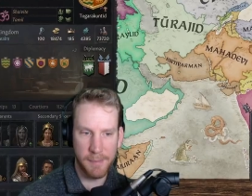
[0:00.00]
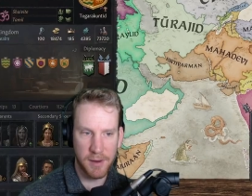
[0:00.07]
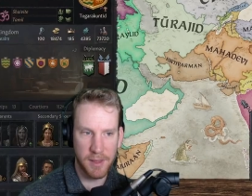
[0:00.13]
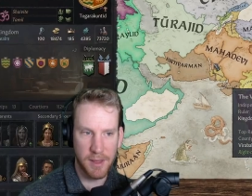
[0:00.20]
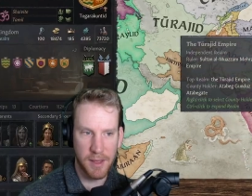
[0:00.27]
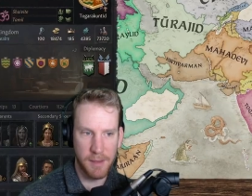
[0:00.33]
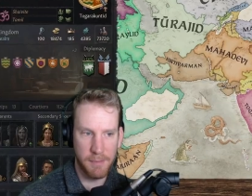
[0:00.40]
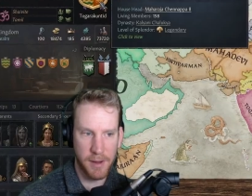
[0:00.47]
For
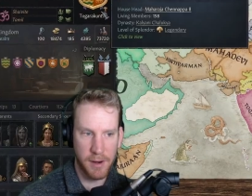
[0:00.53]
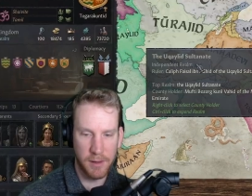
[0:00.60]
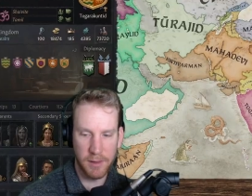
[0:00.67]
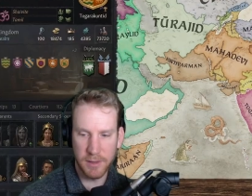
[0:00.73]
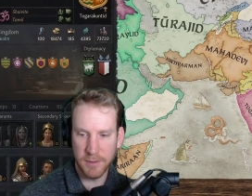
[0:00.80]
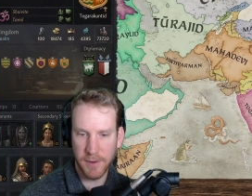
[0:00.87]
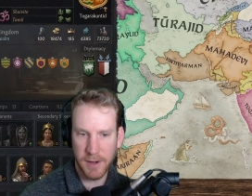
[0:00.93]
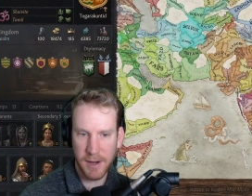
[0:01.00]
the Empire,
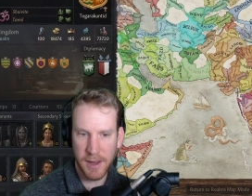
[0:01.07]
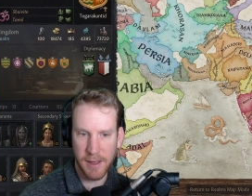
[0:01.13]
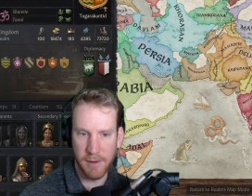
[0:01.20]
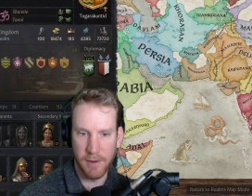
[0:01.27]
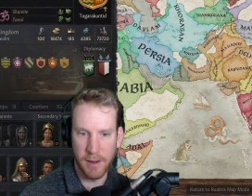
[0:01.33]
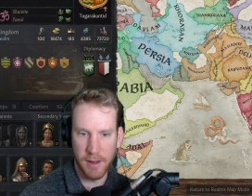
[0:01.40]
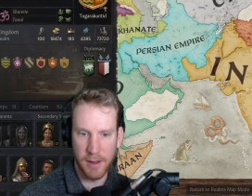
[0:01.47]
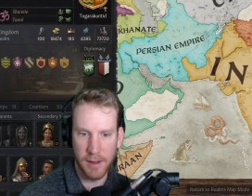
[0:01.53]
let's find
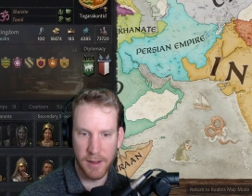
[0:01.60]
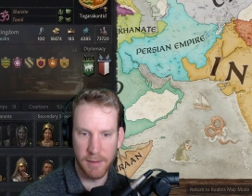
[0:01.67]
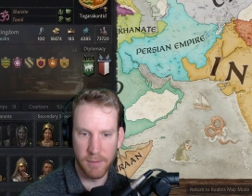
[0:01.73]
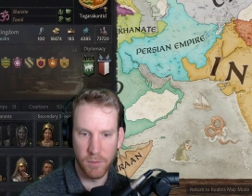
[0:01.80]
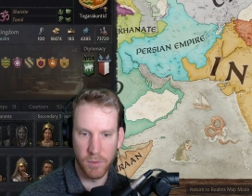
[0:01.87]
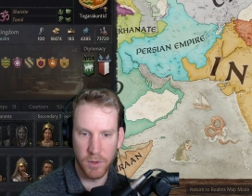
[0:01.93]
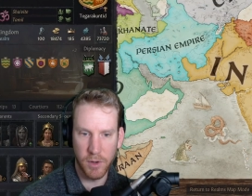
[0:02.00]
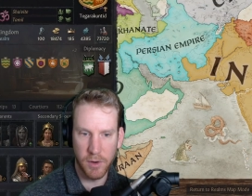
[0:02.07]
out.
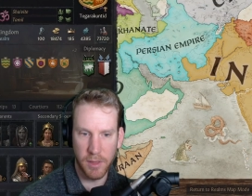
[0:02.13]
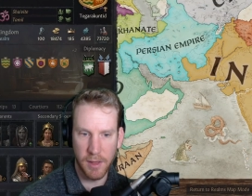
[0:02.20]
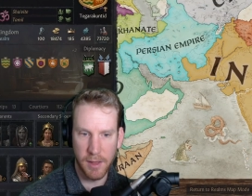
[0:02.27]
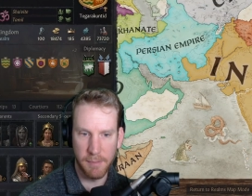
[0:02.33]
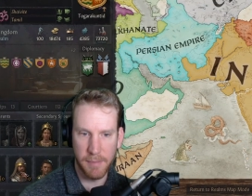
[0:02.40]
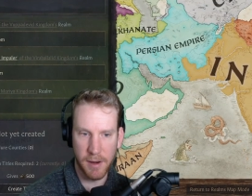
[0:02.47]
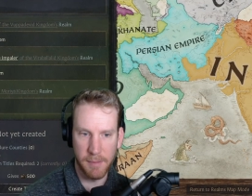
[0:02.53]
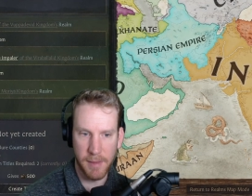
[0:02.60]
We'll go to the
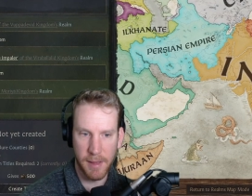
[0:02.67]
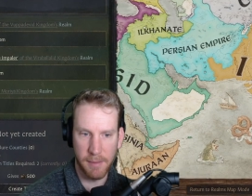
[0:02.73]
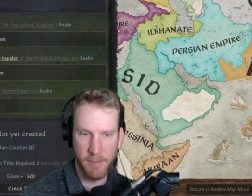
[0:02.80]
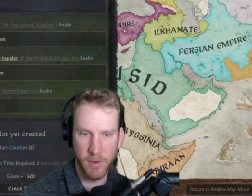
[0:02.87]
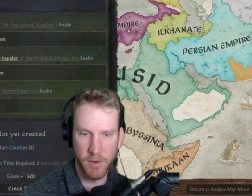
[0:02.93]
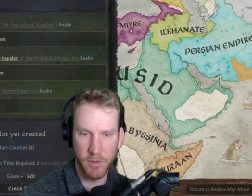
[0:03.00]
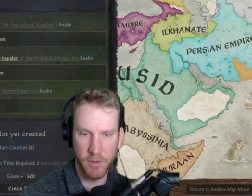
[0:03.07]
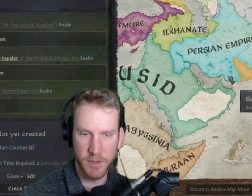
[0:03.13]
Empire map
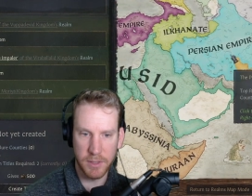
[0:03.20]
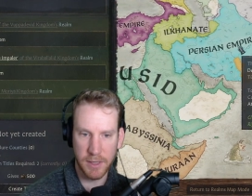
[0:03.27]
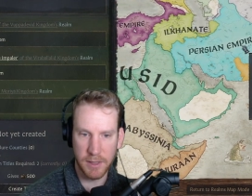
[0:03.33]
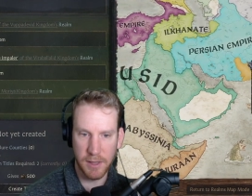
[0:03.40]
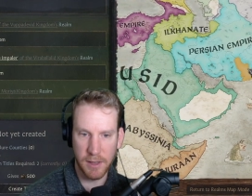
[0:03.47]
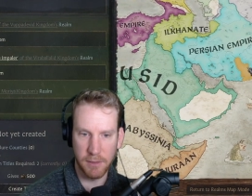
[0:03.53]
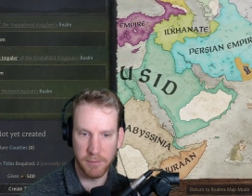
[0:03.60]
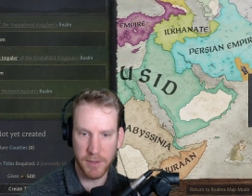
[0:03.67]
mode. It looks like
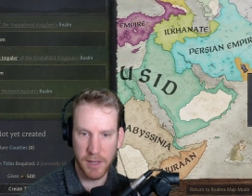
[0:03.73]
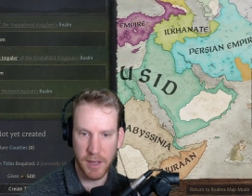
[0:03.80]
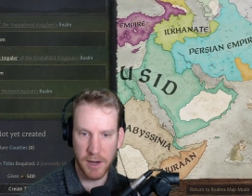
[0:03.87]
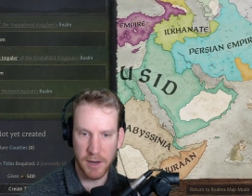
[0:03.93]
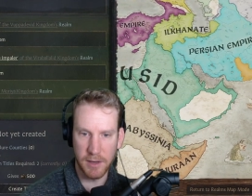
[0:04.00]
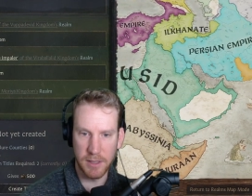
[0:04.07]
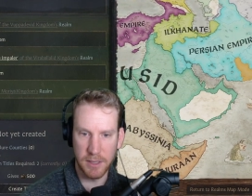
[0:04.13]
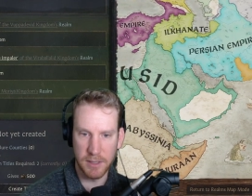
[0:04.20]
they've cut
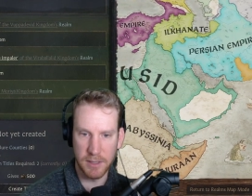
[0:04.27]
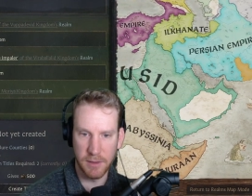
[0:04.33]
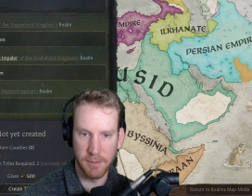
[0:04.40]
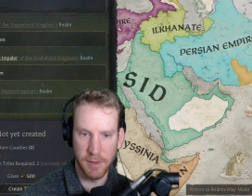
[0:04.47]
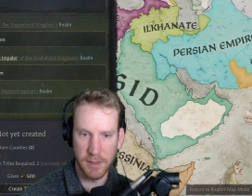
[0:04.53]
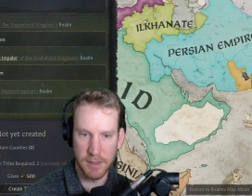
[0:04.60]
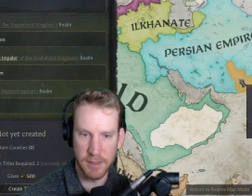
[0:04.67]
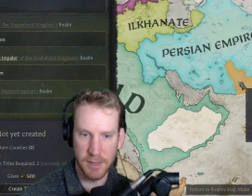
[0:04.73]
into some of
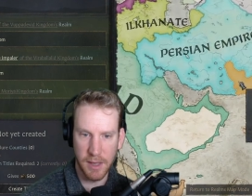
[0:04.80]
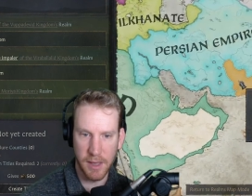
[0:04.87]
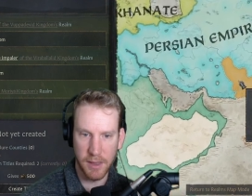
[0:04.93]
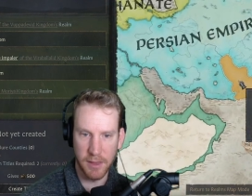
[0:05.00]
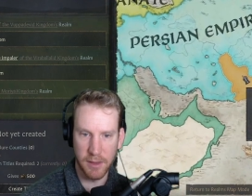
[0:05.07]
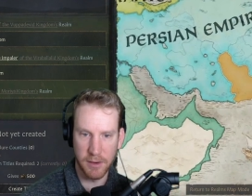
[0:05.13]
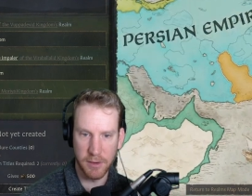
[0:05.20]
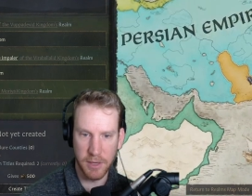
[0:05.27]
these
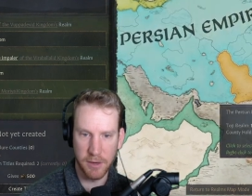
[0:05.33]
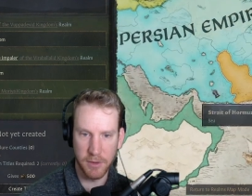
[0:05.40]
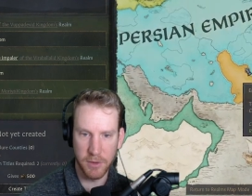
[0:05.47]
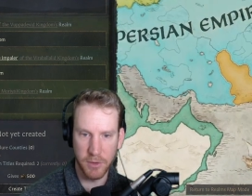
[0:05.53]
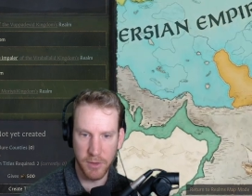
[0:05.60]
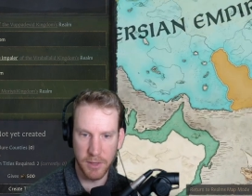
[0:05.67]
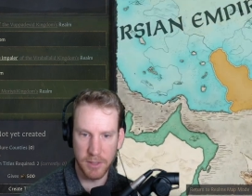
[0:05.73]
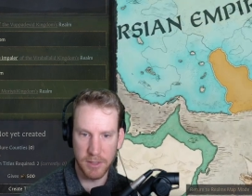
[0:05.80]
other
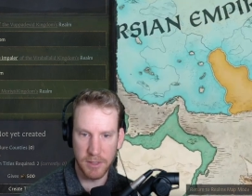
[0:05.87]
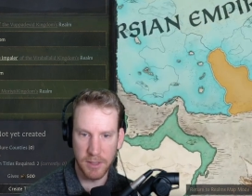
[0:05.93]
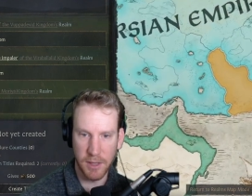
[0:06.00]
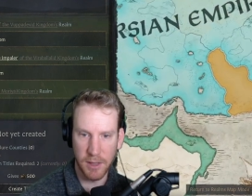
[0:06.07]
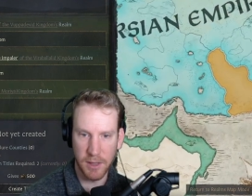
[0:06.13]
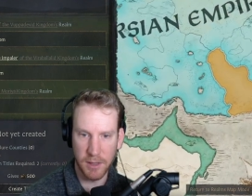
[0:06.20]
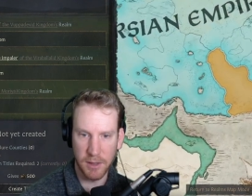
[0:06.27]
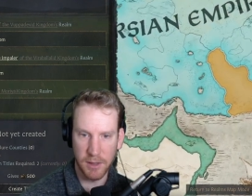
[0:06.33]
territories. I
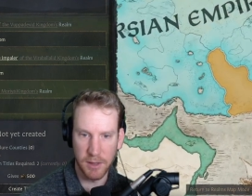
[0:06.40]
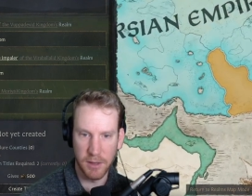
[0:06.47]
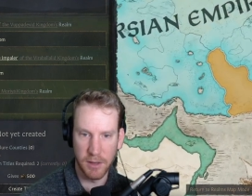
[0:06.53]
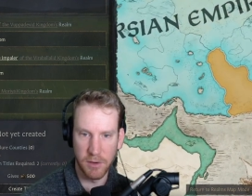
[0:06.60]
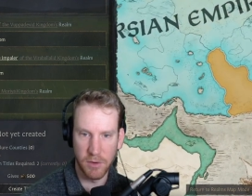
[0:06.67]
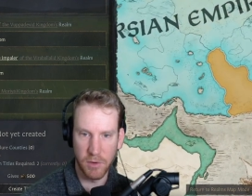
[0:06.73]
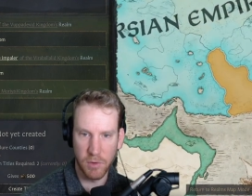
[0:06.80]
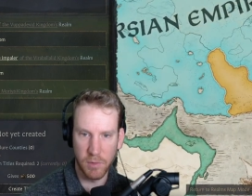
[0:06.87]
think
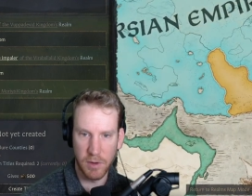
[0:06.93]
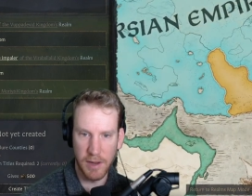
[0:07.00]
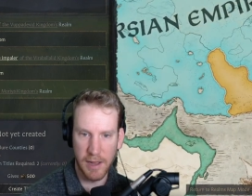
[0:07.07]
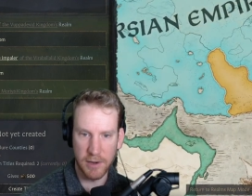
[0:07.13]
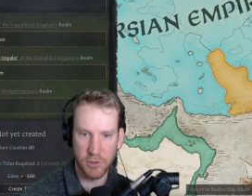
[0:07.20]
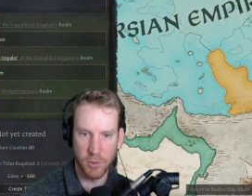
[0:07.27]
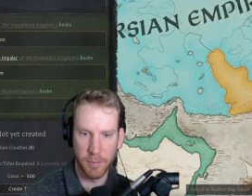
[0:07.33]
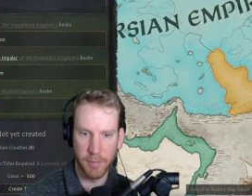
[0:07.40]
the
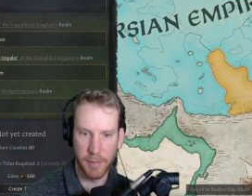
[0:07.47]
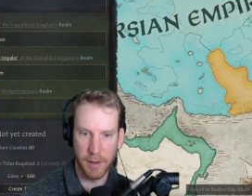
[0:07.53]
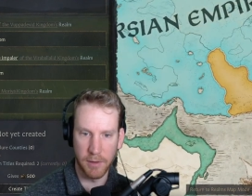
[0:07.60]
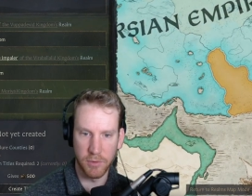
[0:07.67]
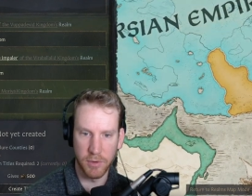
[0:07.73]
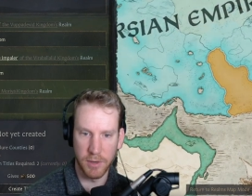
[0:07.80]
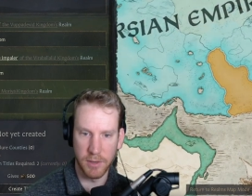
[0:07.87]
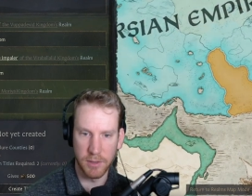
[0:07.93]
natural
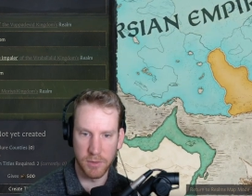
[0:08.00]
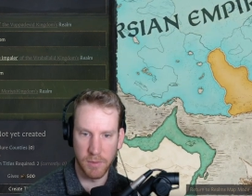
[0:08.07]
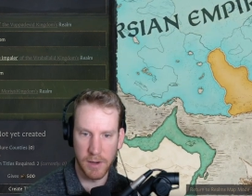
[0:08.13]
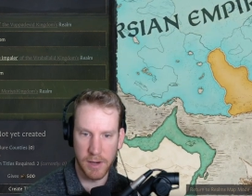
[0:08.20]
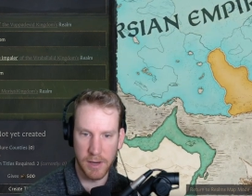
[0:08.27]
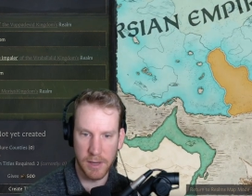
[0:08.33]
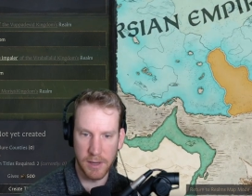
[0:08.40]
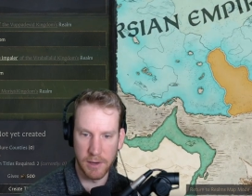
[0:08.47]
boundary is
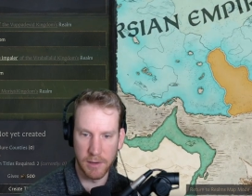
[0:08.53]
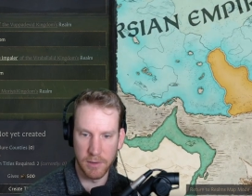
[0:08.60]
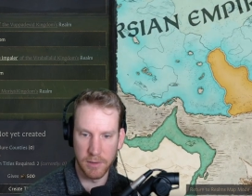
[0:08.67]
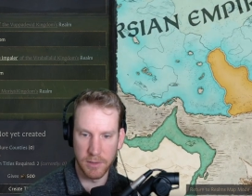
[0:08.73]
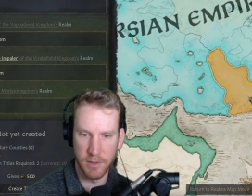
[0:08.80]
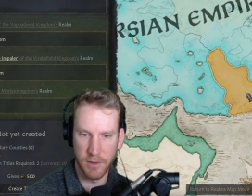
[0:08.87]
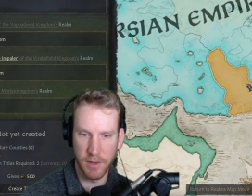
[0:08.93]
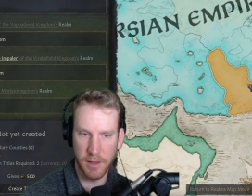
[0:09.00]
right here,
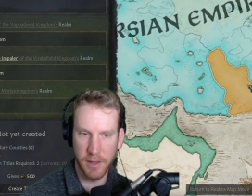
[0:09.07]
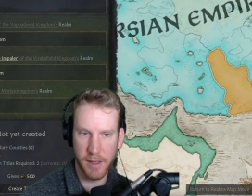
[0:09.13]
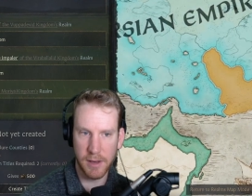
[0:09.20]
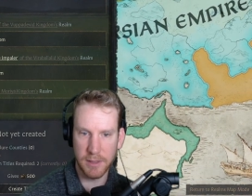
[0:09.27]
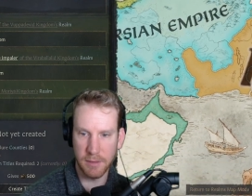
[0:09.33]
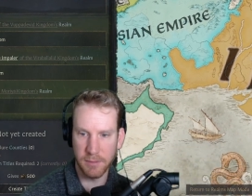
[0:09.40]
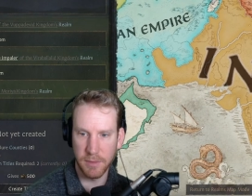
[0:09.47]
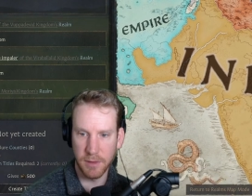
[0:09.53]
so they gained
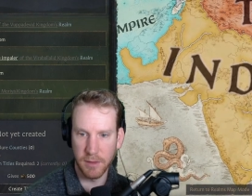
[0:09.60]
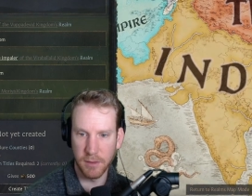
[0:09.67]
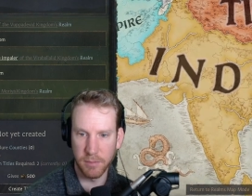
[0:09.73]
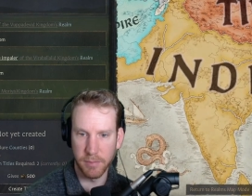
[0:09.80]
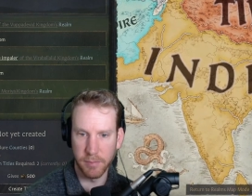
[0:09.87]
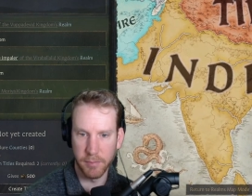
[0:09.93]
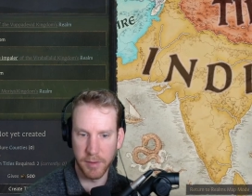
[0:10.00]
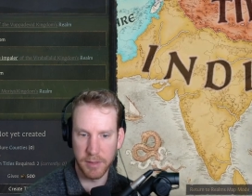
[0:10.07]
some little
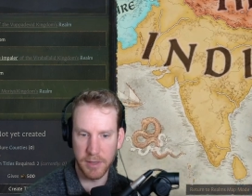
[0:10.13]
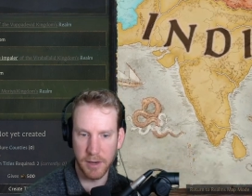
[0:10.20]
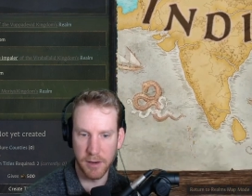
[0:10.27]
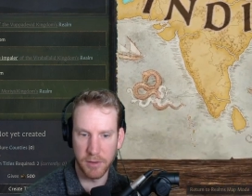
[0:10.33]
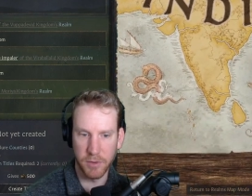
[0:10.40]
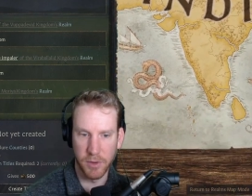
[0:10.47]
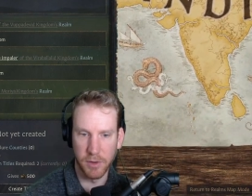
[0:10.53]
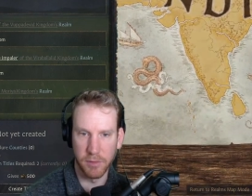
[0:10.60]
bit of
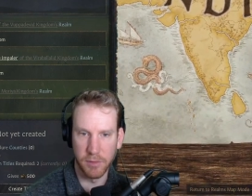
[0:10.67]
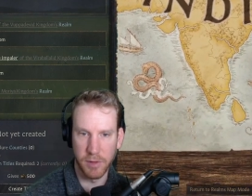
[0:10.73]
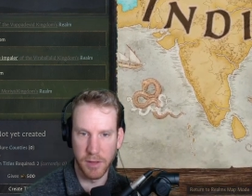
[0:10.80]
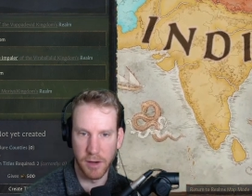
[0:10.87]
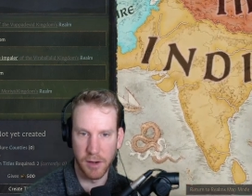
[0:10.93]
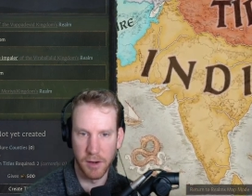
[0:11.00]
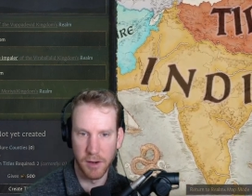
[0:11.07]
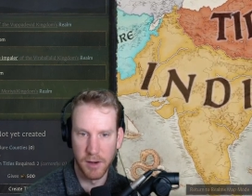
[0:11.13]
territory over there.